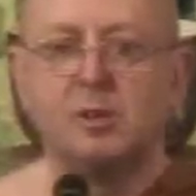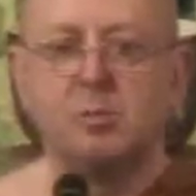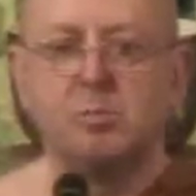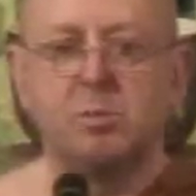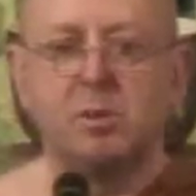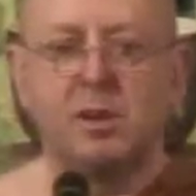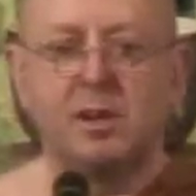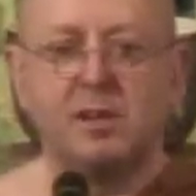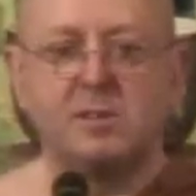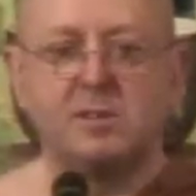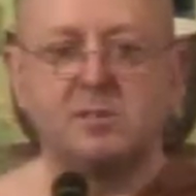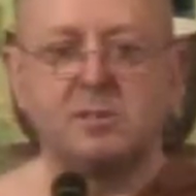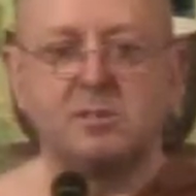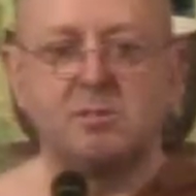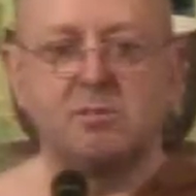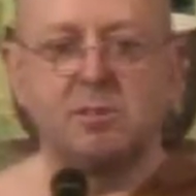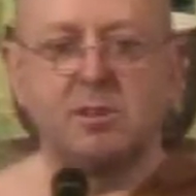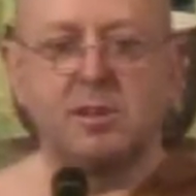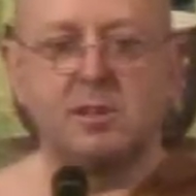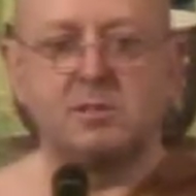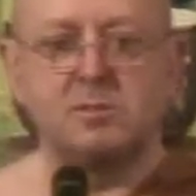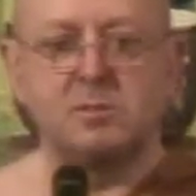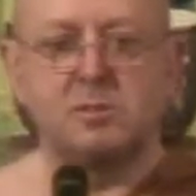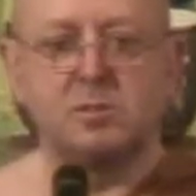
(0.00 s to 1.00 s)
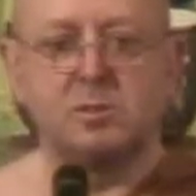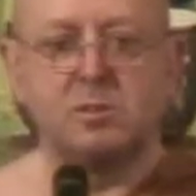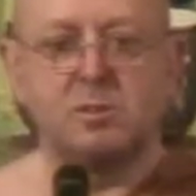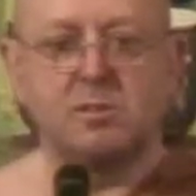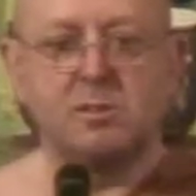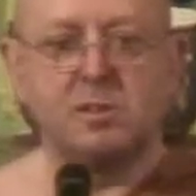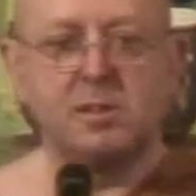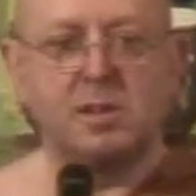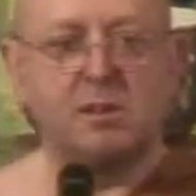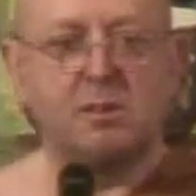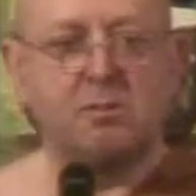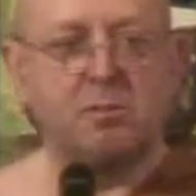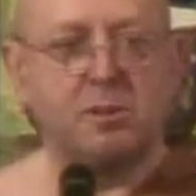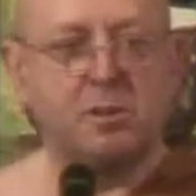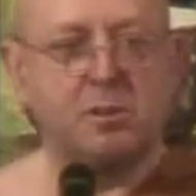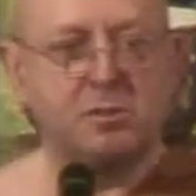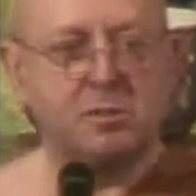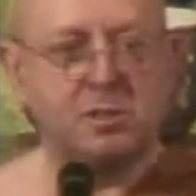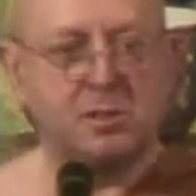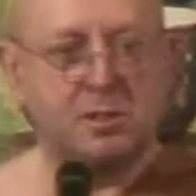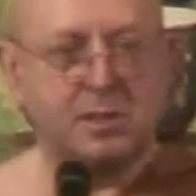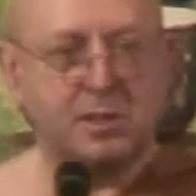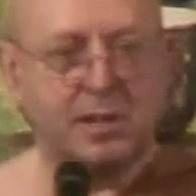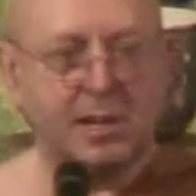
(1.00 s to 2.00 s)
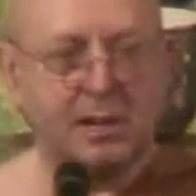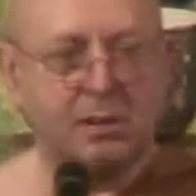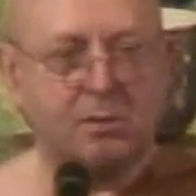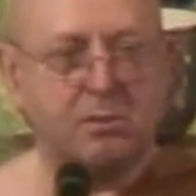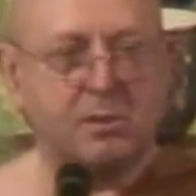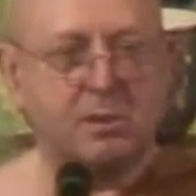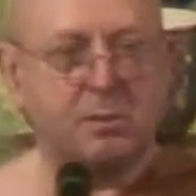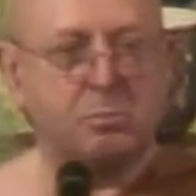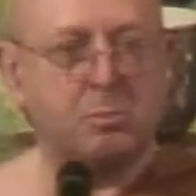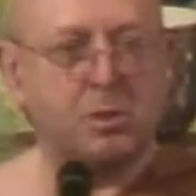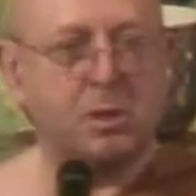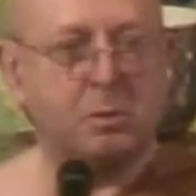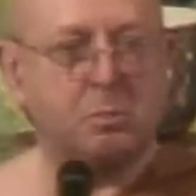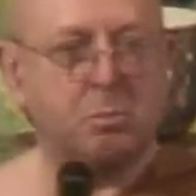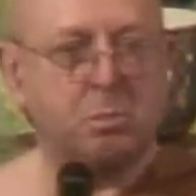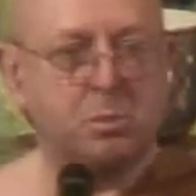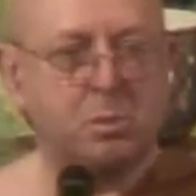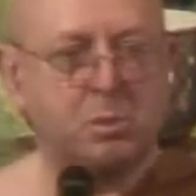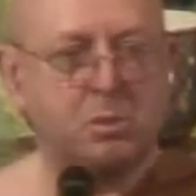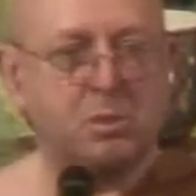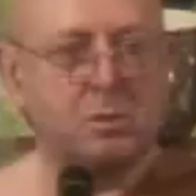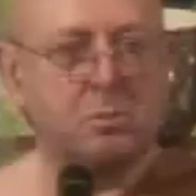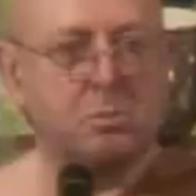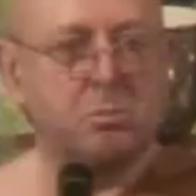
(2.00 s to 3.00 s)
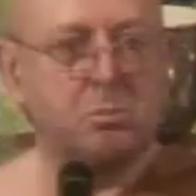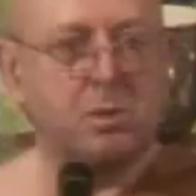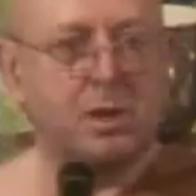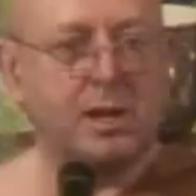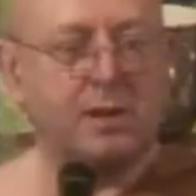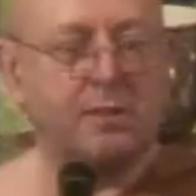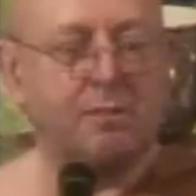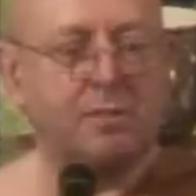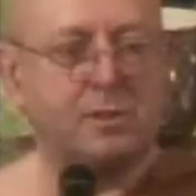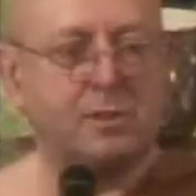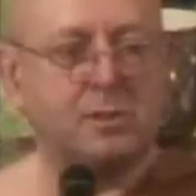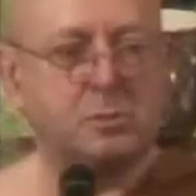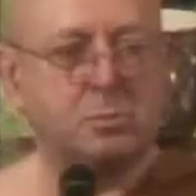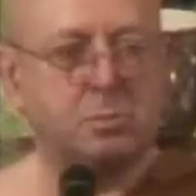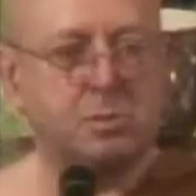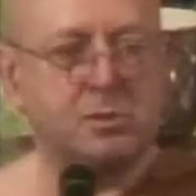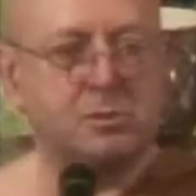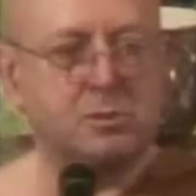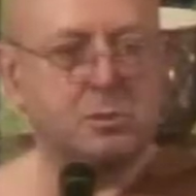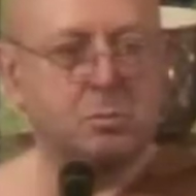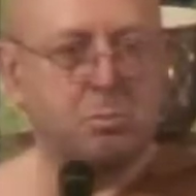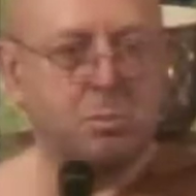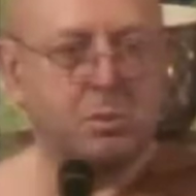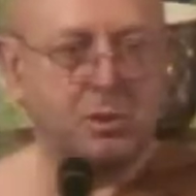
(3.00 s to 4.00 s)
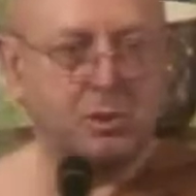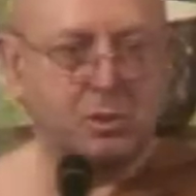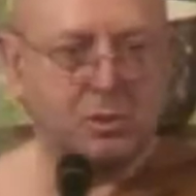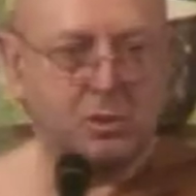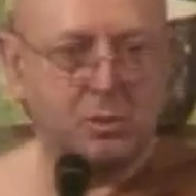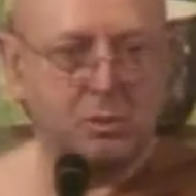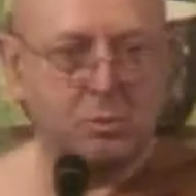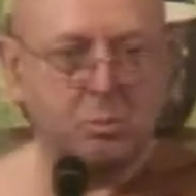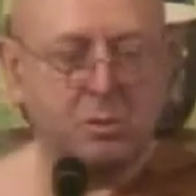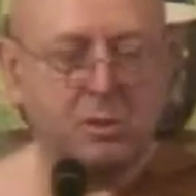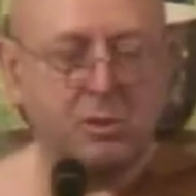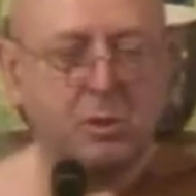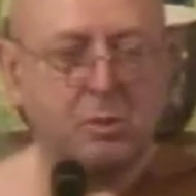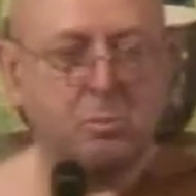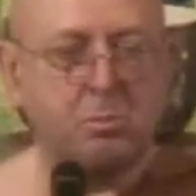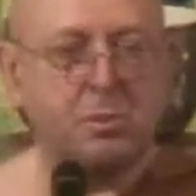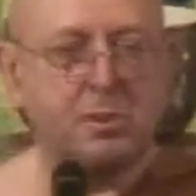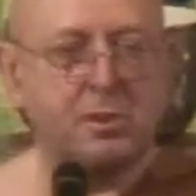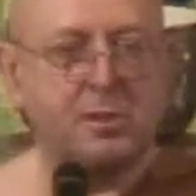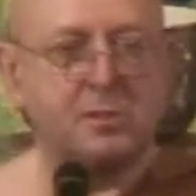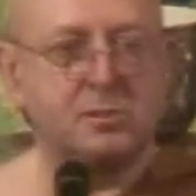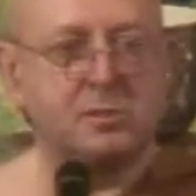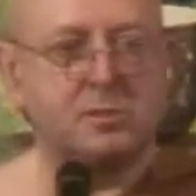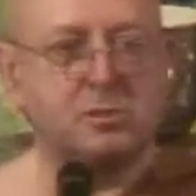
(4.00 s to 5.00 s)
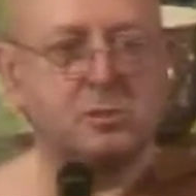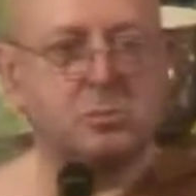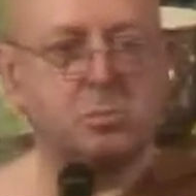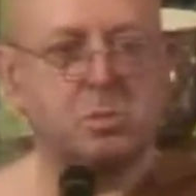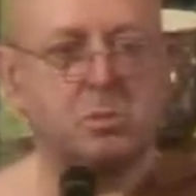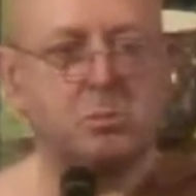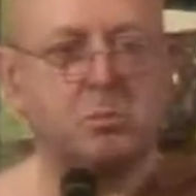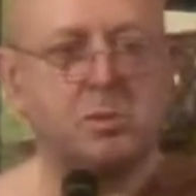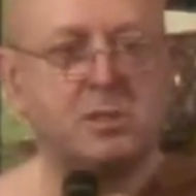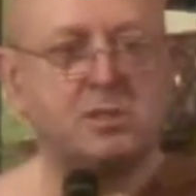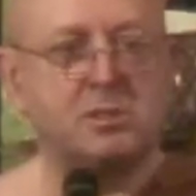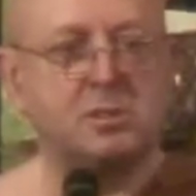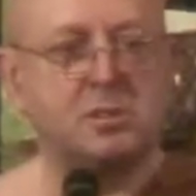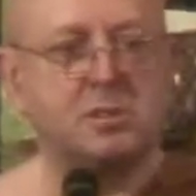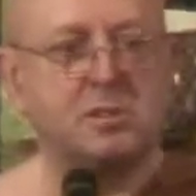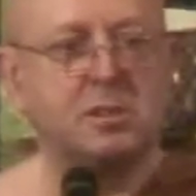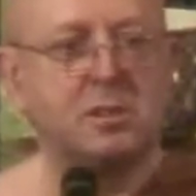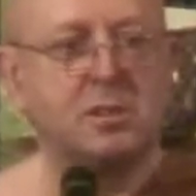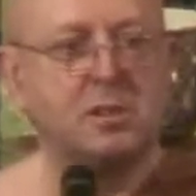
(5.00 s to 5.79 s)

but it's a great story. I wrote it down in my book, Mindfulness, Bliss and Beyond, with a person's permission.